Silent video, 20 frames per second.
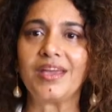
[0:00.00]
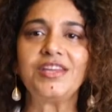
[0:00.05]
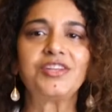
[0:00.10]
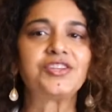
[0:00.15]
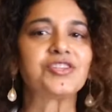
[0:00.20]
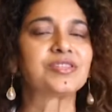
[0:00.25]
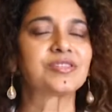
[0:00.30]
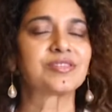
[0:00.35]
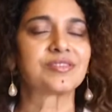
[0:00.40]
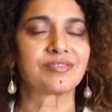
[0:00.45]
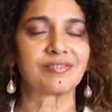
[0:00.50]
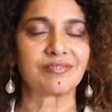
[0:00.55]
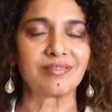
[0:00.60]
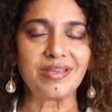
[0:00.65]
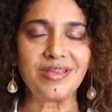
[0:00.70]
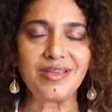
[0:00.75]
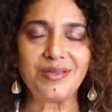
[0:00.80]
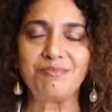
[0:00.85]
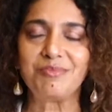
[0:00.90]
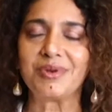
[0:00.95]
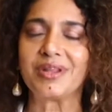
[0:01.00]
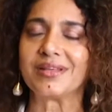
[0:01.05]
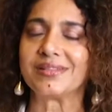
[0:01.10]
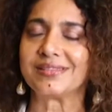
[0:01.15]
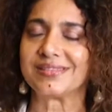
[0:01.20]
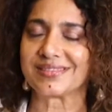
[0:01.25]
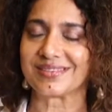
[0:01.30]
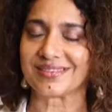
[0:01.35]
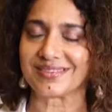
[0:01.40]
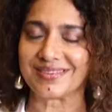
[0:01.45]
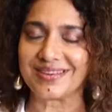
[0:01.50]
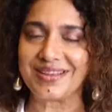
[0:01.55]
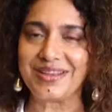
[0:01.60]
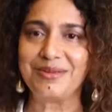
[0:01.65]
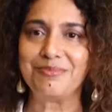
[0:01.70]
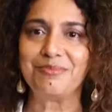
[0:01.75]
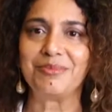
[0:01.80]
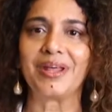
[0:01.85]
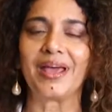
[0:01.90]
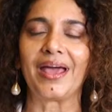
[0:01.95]
He just screamed,
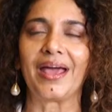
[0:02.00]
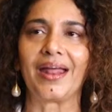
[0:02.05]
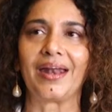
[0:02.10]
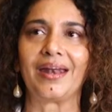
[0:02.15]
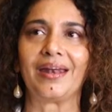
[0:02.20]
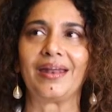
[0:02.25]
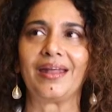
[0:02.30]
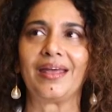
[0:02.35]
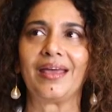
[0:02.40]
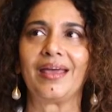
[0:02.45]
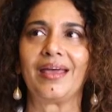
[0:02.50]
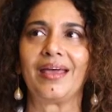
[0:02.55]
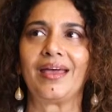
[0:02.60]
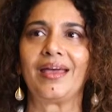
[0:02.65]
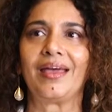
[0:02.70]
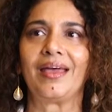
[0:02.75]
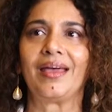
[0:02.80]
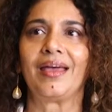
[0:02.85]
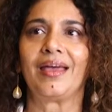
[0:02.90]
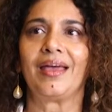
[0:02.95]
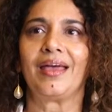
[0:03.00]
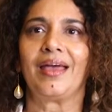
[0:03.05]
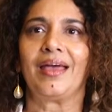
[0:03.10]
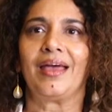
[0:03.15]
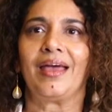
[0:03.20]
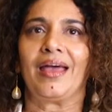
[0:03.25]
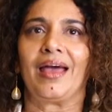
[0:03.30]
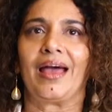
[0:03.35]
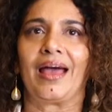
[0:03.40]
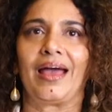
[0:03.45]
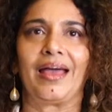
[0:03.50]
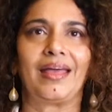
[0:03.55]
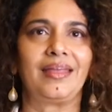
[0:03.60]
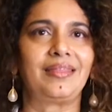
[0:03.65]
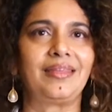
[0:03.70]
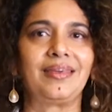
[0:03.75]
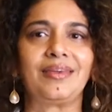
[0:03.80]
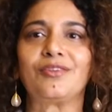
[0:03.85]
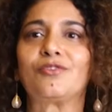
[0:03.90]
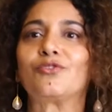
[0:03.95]
and I
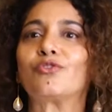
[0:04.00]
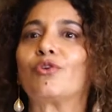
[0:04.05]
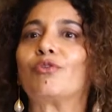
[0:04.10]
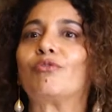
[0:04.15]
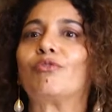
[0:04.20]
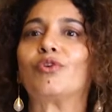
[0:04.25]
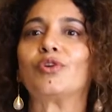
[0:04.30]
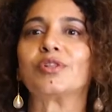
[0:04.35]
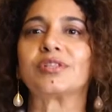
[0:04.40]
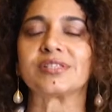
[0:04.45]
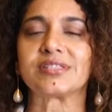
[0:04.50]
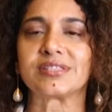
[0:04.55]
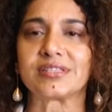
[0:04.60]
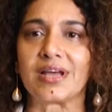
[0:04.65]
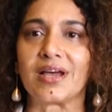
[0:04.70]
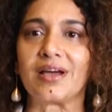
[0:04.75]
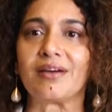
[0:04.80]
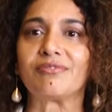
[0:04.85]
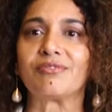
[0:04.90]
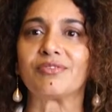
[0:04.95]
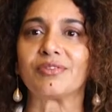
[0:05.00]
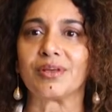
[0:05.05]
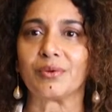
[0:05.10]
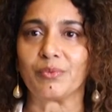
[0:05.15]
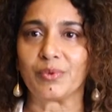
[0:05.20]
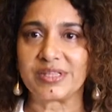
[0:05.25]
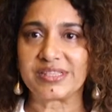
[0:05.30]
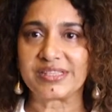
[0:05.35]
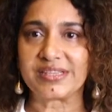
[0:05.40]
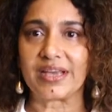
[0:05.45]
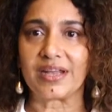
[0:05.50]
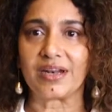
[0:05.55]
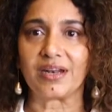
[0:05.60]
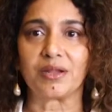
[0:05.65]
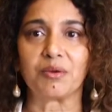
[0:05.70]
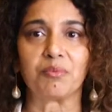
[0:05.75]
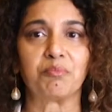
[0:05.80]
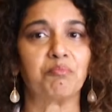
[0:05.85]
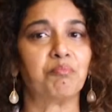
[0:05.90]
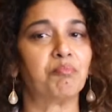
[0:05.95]
think drove all the staff to their wits'
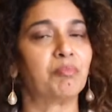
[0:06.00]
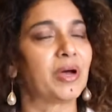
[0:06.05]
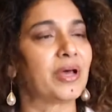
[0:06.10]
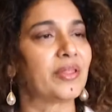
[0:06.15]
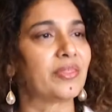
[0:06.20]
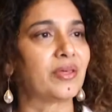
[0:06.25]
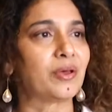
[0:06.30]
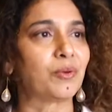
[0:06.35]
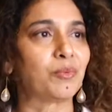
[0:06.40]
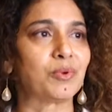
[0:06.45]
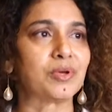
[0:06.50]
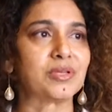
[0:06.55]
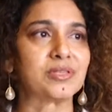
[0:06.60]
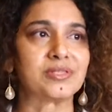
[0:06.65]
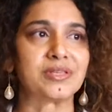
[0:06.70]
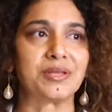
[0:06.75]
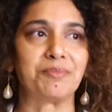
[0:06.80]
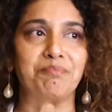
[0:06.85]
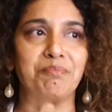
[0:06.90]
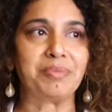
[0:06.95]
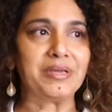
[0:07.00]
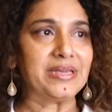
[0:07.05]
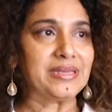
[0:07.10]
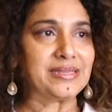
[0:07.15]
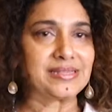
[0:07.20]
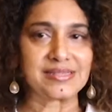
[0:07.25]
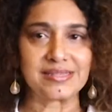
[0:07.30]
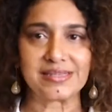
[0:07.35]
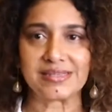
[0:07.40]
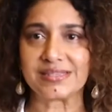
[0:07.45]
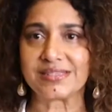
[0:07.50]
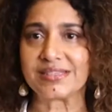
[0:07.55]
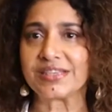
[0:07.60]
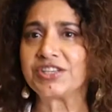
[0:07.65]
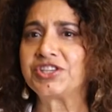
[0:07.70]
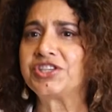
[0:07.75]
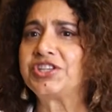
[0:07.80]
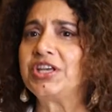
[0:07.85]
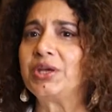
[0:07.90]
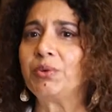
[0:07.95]
end. Mother was in pieces.
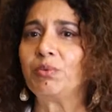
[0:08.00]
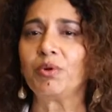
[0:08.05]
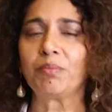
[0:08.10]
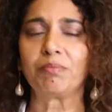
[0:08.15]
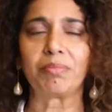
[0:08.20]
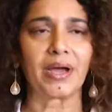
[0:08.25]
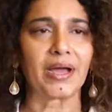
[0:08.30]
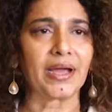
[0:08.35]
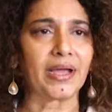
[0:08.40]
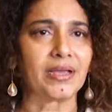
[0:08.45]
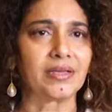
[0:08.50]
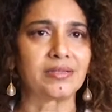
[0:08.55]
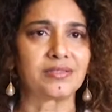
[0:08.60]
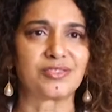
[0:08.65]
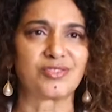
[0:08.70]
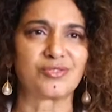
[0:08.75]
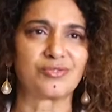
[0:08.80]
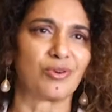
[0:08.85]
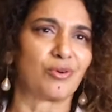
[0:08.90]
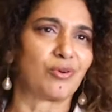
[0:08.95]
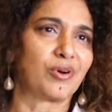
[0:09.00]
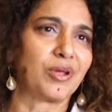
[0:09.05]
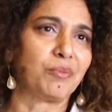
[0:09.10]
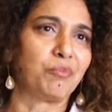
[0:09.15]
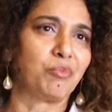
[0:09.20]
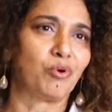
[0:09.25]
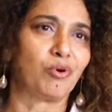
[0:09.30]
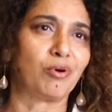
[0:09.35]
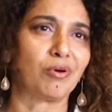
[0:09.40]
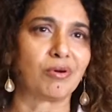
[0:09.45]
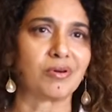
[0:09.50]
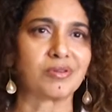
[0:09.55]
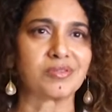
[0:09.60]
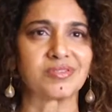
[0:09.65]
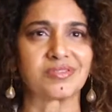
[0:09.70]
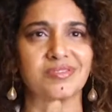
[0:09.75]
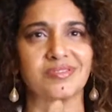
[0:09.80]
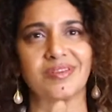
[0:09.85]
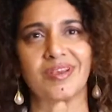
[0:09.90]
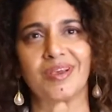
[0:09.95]
She would buy
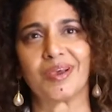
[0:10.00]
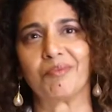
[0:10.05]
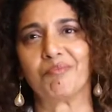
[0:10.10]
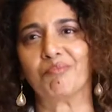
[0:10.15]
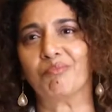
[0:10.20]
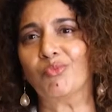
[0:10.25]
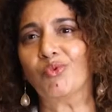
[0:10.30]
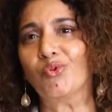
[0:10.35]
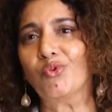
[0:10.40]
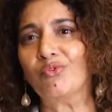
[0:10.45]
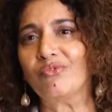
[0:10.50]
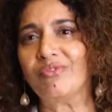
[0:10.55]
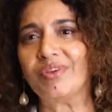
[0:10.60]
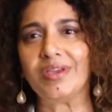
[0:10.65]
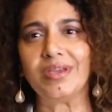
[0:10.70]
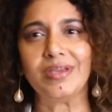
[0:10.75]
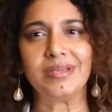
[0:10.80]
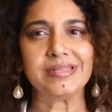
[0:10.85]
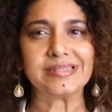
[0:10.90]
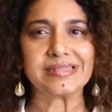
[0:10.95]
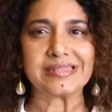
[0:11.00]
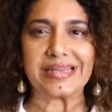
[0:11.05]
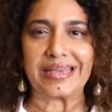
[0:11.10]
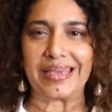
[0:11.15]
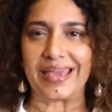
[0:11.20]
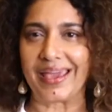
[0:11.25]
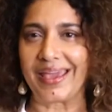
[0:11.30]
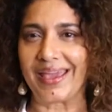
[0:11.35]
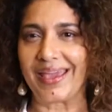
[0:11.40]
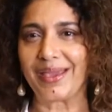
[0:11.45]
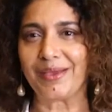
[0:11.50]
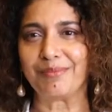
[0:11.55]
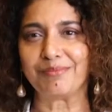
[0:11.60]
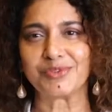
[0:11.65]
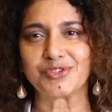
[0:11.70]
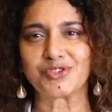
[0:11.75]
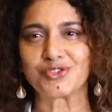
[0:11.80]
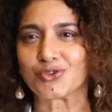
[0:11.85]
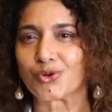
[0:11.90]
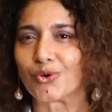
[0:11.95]
storybooks, movies,
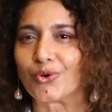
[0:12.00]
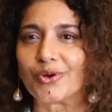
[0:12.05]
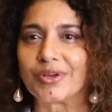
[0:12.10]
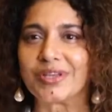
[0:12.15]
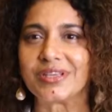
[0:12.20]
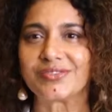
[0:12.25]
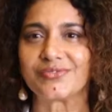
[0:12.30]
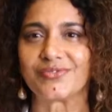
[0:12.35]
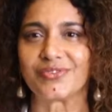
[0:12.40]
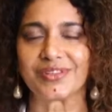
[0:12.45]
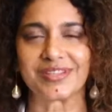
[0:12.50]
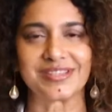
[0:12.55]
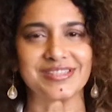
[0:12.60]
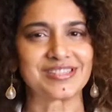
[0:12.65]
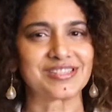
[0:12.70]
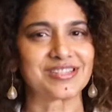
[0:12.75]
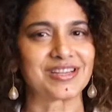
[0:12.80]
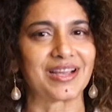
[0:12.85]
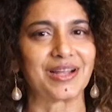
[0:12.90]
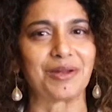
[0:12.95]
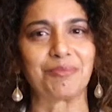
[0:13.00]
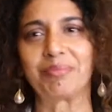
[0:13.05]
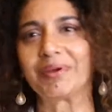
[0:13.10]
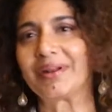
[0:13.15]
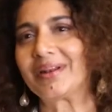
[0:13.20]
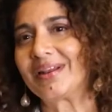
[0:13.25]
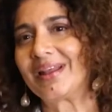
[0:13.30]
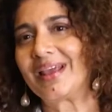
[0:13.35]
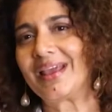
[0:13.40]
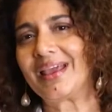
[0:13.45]
games, toys for this child, but